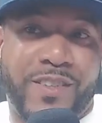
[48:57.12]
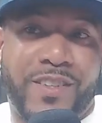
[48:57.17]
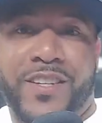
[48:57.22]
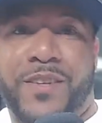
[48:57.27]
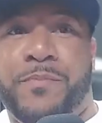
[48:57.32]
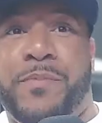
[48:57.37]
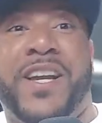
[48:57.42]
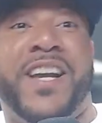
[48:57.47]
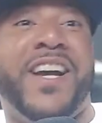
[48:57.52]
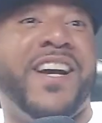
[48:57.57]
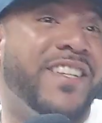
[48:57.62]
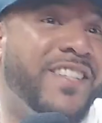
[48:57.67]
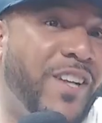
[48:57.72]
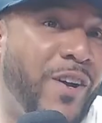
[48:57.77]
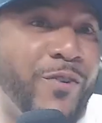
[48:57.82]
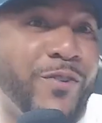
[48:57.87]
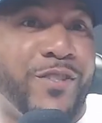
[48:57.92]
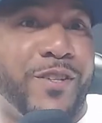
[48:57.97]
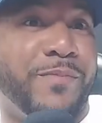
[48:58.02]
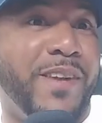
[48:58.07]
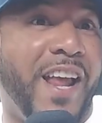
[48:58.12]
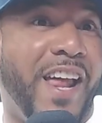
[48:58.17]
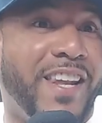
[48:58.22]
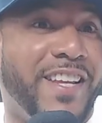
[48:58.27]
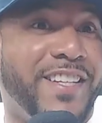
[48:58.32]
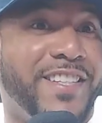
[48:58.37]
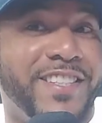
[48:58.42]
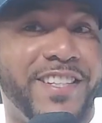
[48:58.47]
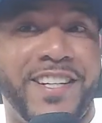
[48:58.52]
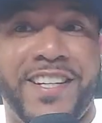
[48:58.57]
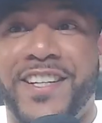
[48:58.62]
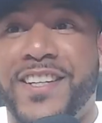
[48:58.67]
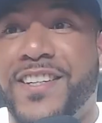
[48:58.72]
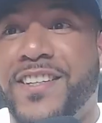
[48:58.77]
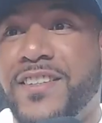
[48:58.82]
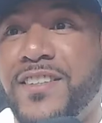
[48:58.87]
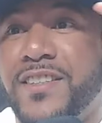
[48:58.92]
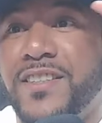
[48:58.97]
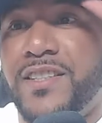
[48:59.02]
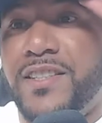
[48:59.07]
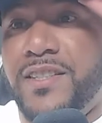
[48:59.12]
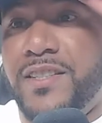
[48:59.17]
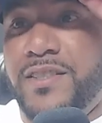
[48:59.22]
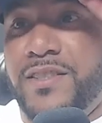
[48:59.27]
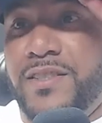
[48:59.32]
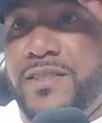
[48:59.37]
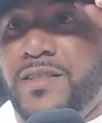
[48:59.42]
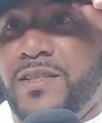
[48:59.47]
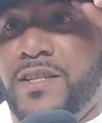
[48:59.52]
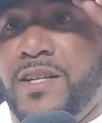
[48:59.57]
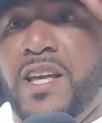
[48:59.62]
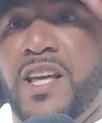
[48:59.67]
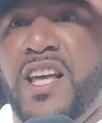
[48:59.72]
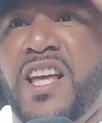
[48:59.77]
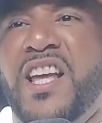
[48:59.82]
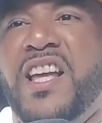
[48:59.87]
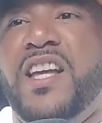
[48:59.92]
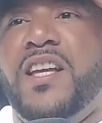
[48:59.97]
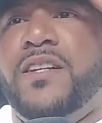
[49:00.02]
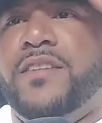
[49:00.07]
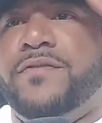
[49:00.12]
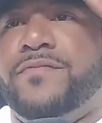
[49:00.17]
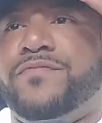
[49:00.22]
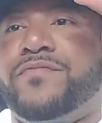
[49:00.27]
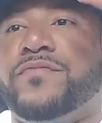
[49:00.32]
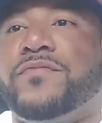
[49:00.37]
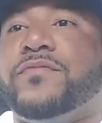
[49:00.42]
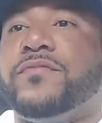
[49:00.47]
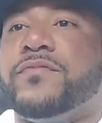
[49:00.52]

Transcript: Because on some Nelly shit. Yeah. Yes, it was a totally focused shirt though.